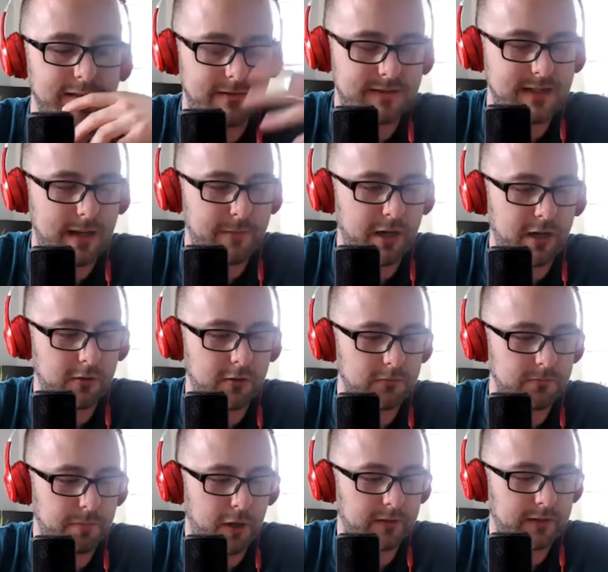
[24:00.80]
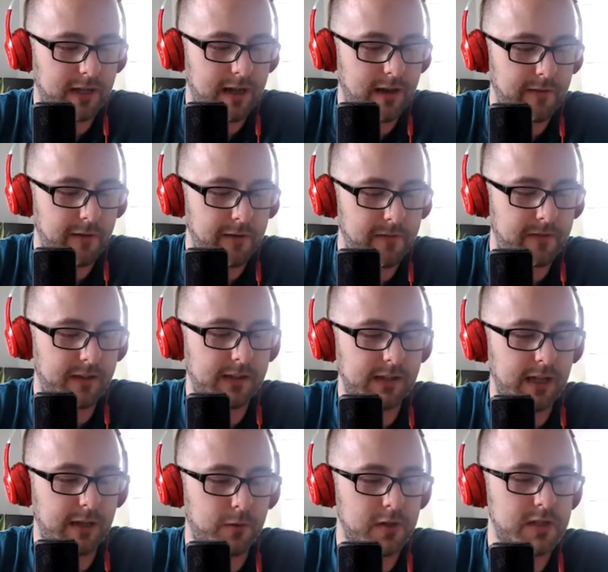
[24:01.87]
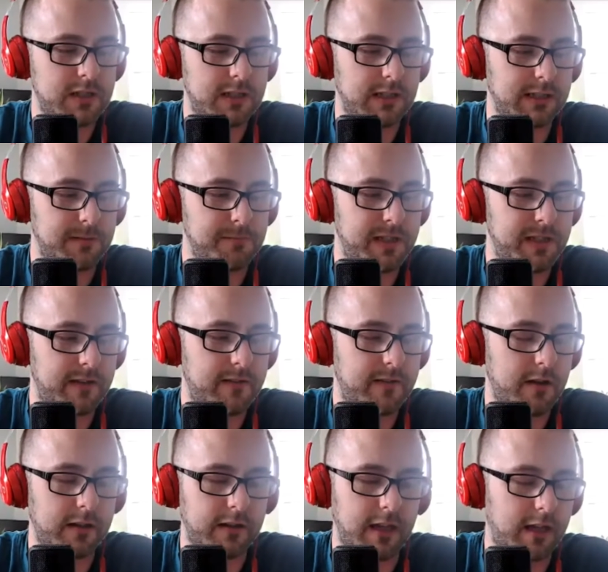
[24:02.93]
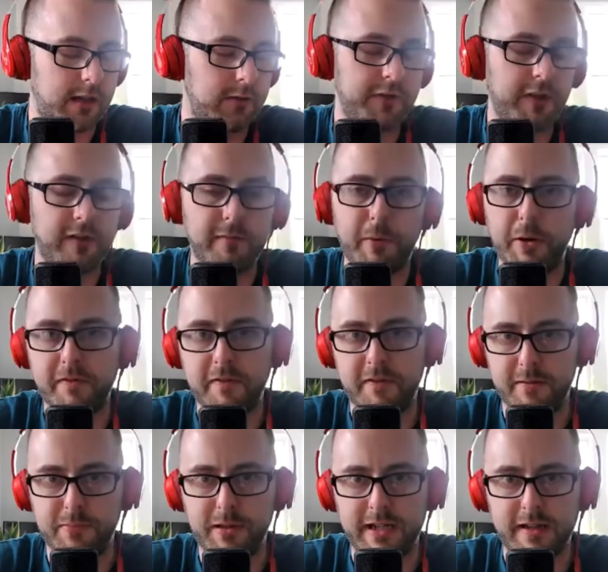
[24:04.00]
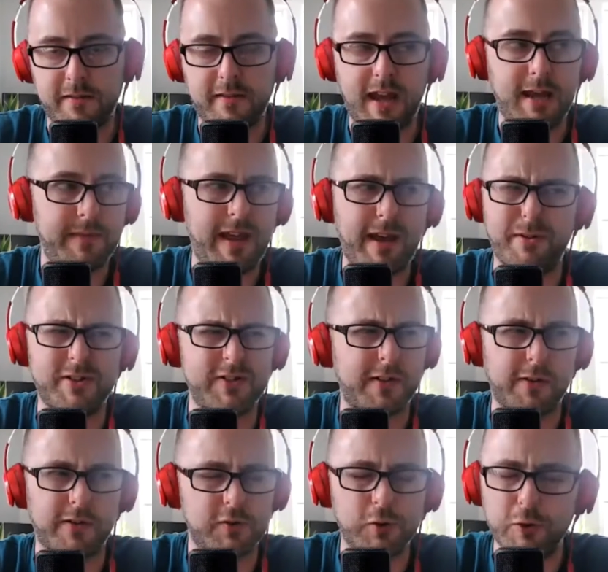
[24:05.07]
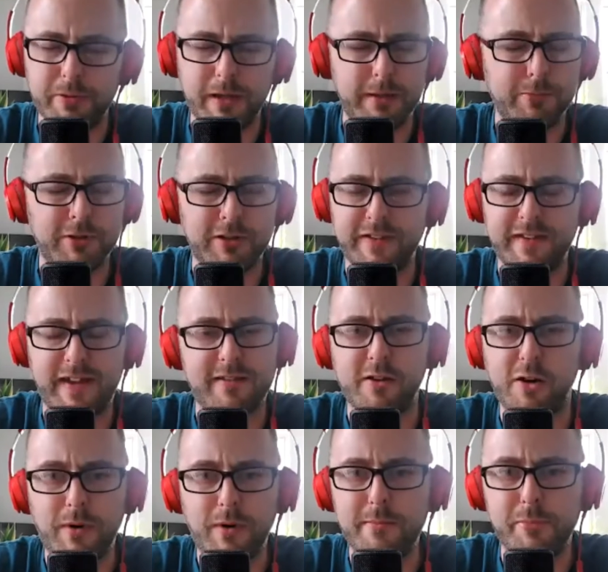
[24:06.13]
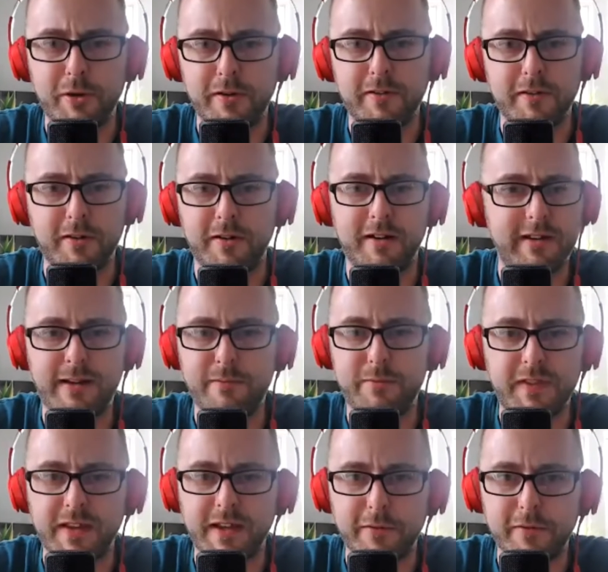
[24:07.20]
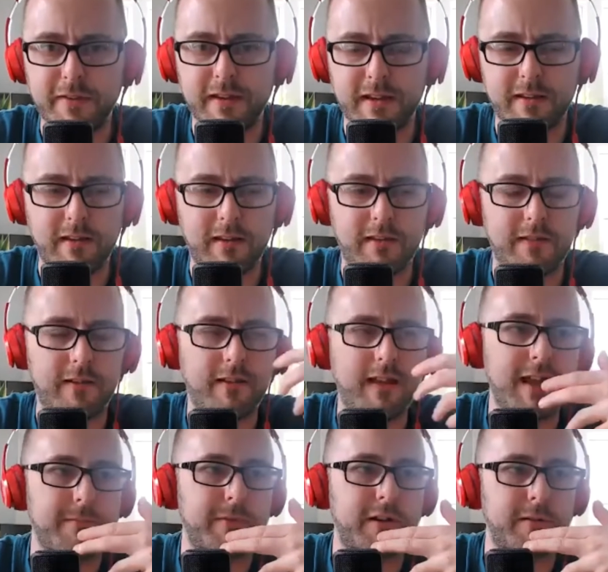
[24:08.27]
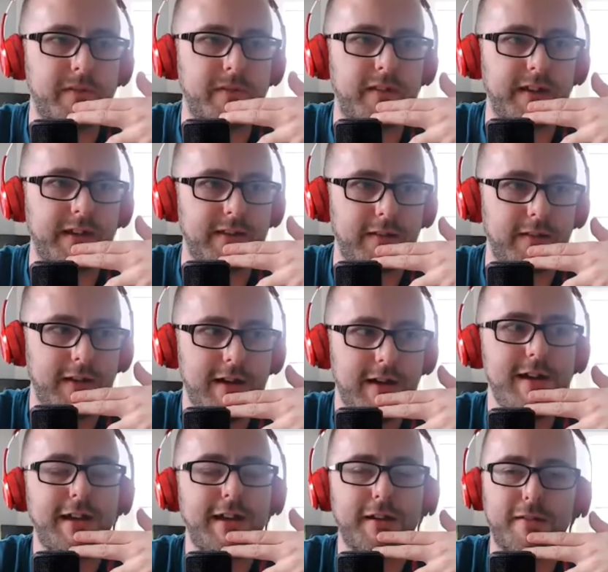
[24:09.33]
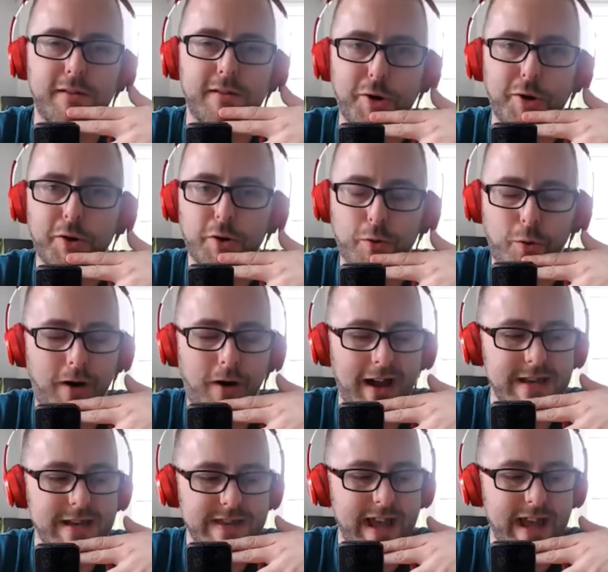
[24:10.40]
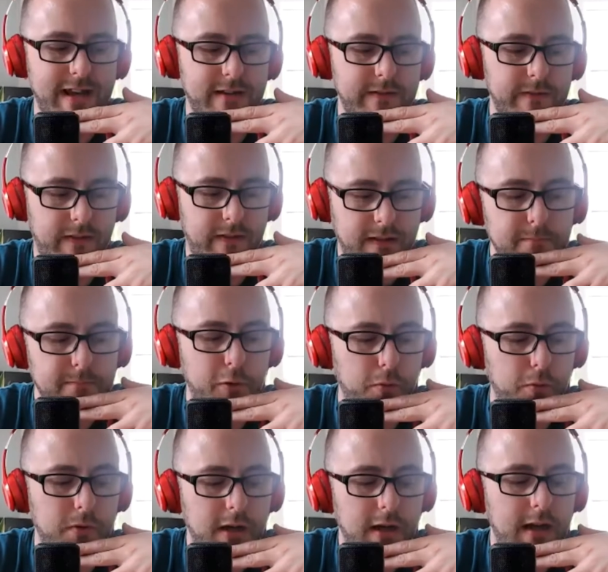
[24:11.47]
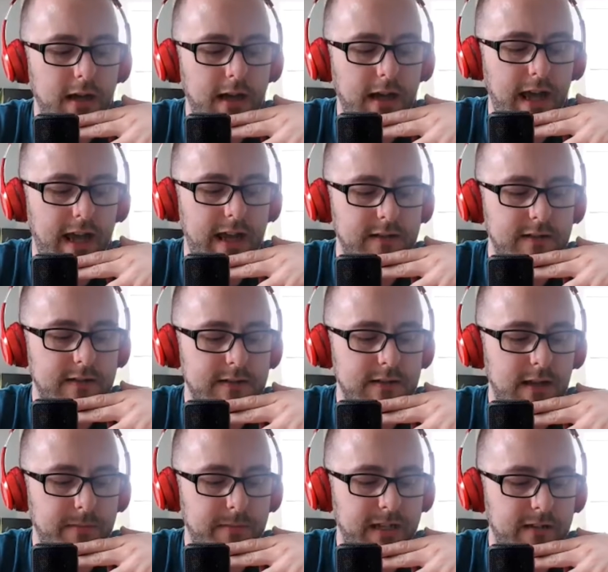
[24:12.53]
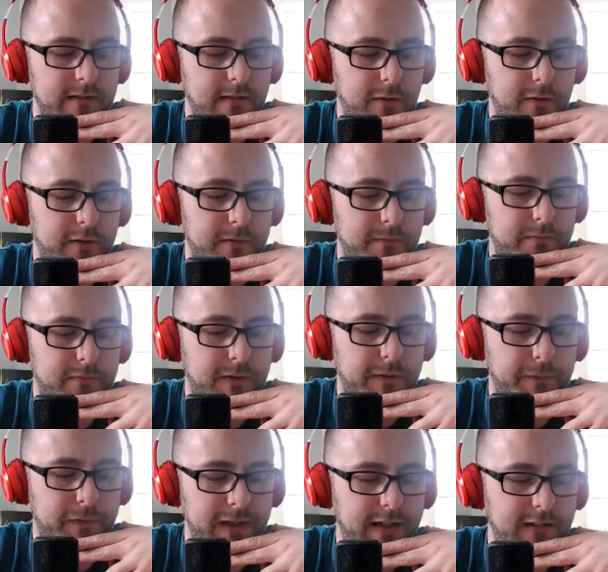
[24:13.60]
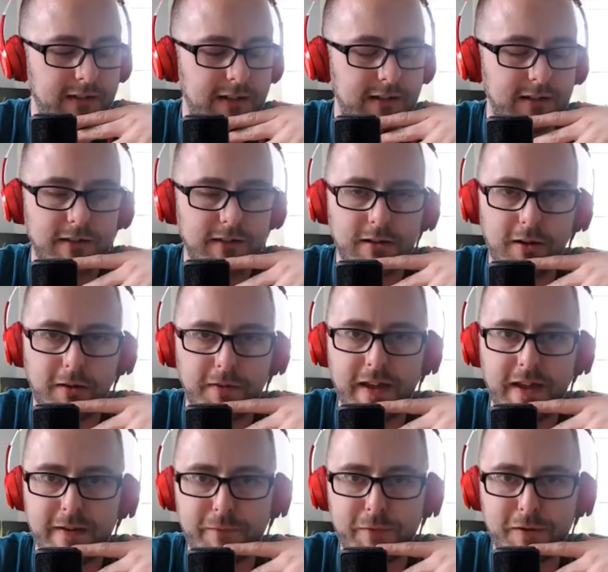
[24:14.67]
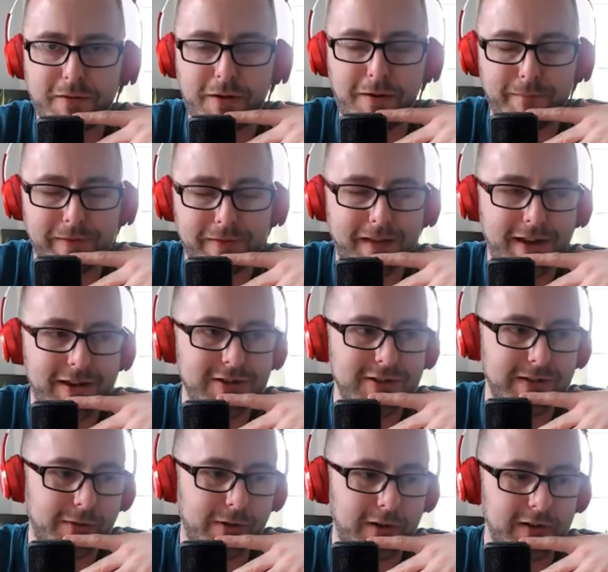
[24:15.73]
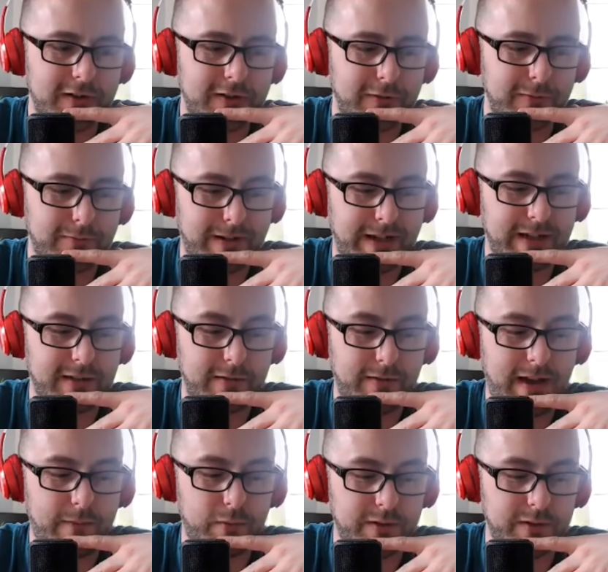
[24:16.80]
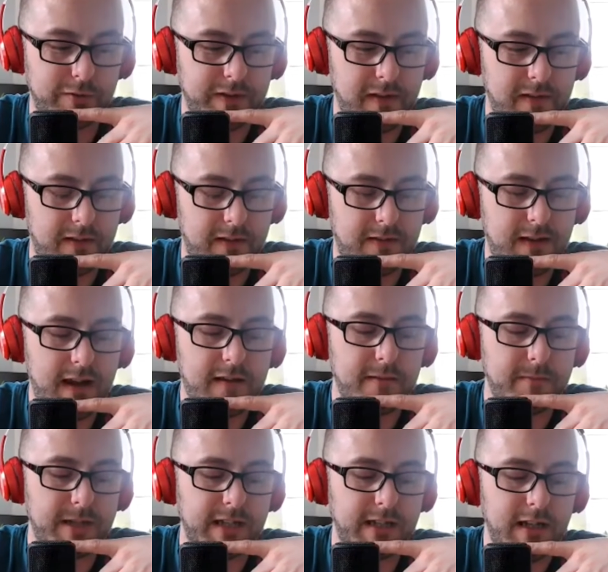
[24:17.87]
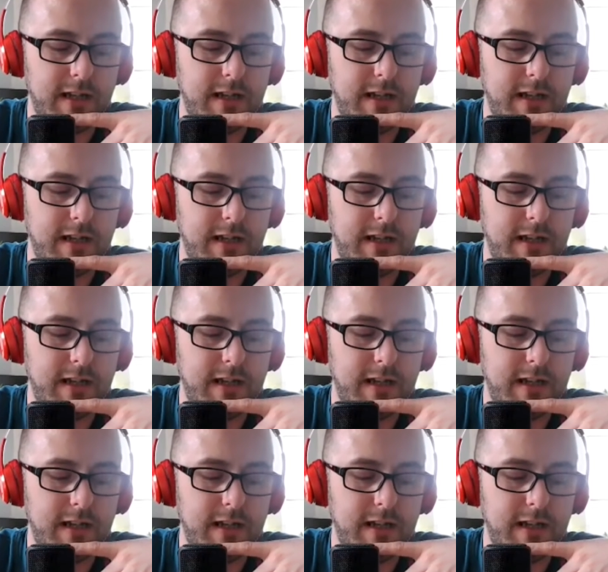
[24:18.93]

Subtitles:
dumb old podcast host sitting there watching the Olympics going like, all those boats are the bloody same. That one's just got 2 people on it. That's got 1 person on it. Everything else is the same. But obviously it's not quite that simple. And I mean, sort of reflecting on that first conversation you got to where you have with all this success, I mean,